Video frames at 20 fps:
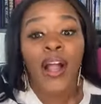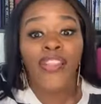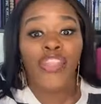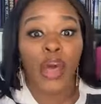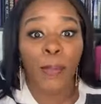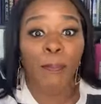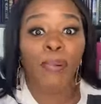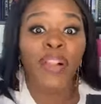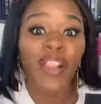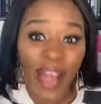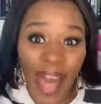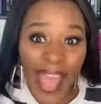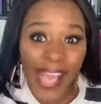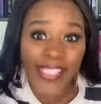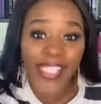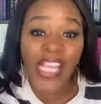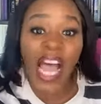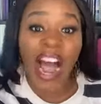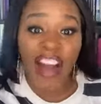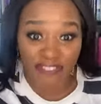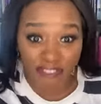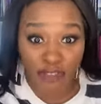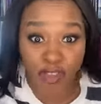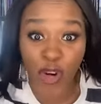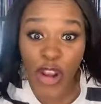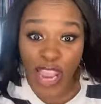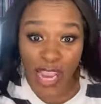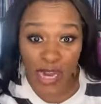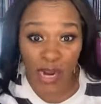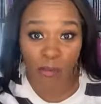the place of
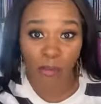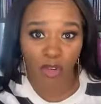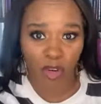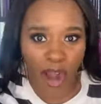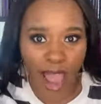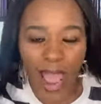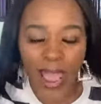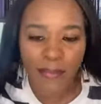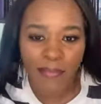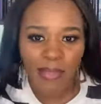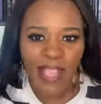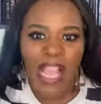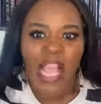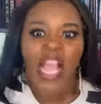freedom, right?